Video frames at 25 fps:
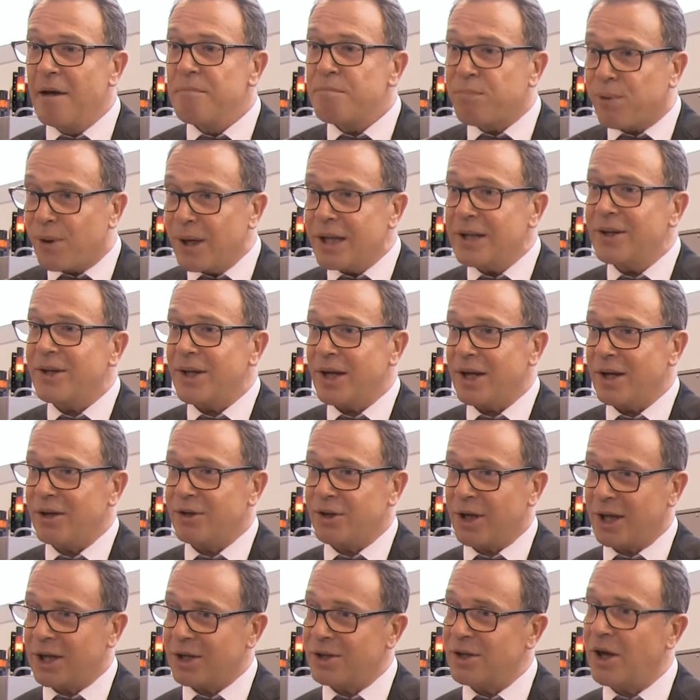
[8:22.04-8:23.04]
printing
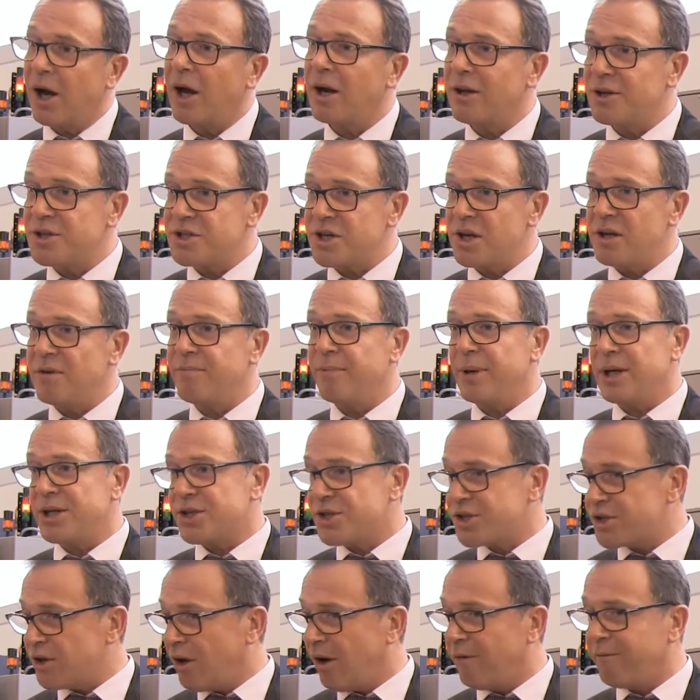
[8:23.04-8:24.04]
technology
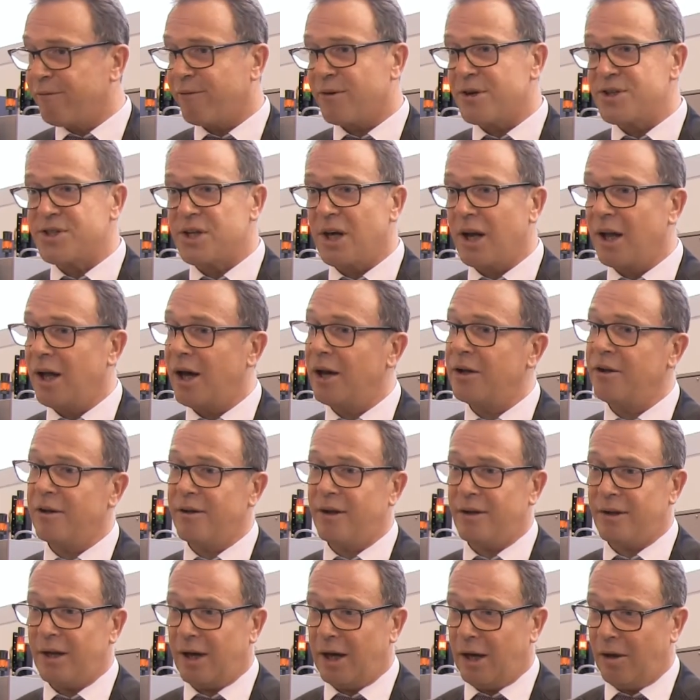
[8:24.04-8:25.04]
which offers a lot
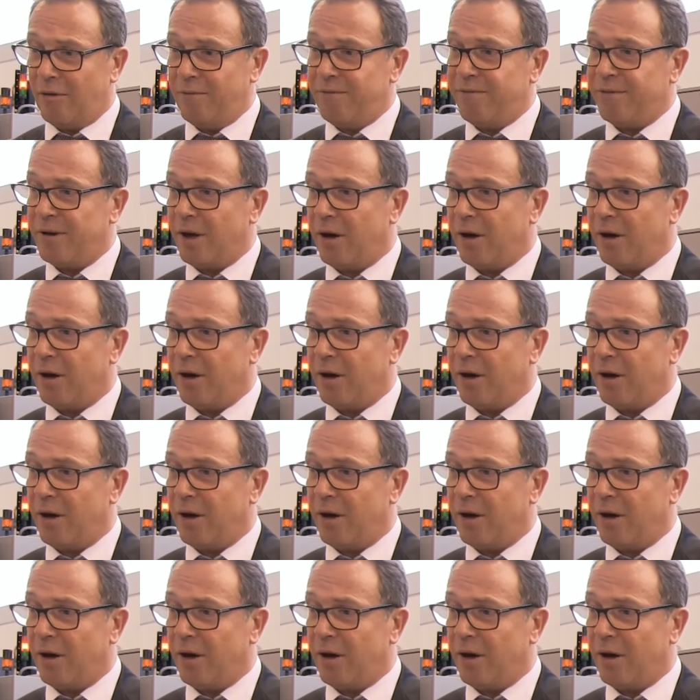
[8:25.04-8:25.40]
of